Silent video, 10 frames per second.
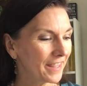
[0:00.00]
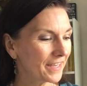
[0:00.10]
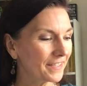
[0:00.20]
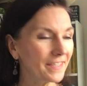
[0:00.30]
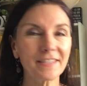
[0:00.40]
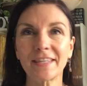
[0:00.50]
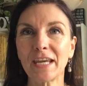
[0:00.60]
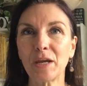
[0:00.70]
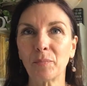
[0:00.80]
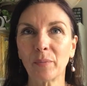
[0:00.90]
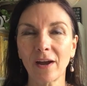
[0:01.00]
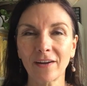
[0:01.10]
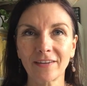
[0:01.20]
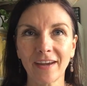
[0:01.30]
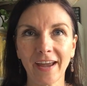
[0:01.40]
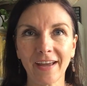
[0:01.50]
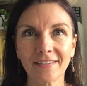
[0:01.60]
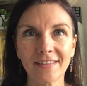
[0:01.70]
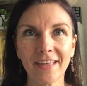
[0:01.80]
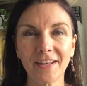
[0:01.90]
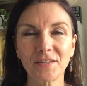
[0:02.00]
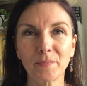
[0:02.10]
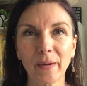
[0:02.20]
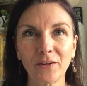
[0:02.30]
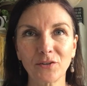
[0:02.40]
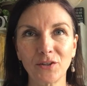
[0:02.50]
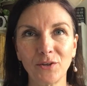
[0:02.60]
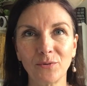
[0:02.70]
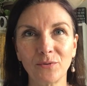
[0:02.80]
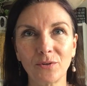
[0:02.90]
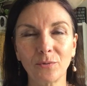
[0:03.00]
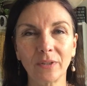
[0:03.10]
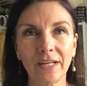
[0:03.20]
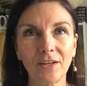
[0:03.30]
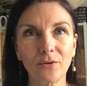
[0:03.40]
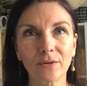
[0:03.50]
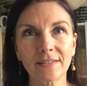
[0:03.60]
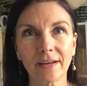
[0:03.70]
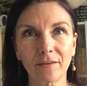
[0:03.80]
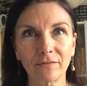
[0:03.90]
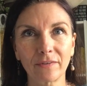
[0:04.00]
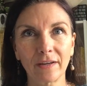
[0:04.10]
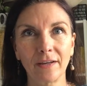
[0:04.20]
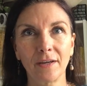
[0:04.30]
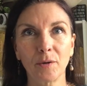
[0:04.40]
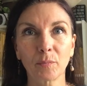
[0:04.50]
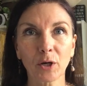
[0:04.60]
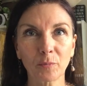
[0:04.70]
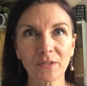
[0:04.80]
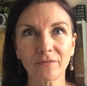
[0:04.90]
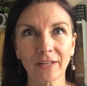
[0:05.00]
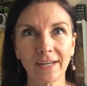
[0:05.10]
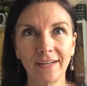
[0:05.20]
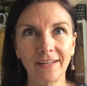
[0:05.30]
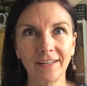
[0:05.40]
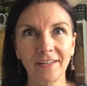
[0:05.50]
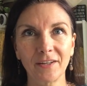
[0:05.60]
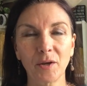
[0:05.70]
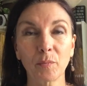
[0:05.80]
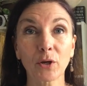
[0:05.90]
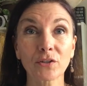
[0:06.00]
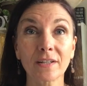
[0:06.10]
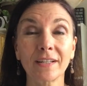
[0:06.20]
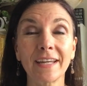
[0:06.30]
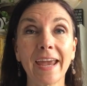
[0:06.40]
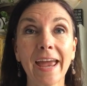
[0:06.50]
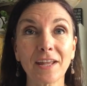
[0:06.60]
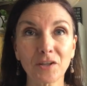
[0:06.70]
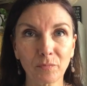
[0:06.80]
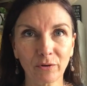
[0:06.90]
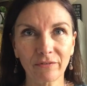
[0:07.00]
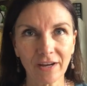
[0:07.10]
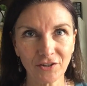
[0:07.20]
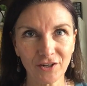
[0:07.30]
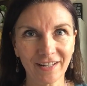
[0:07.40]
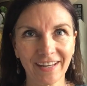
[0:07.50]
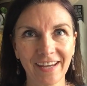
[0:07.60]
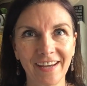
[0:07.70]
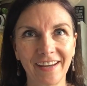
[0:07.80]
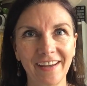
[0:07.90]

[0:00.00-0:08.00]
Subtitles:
This is the podcast that inspires you to lead yourself purposefully, personally, and professionally.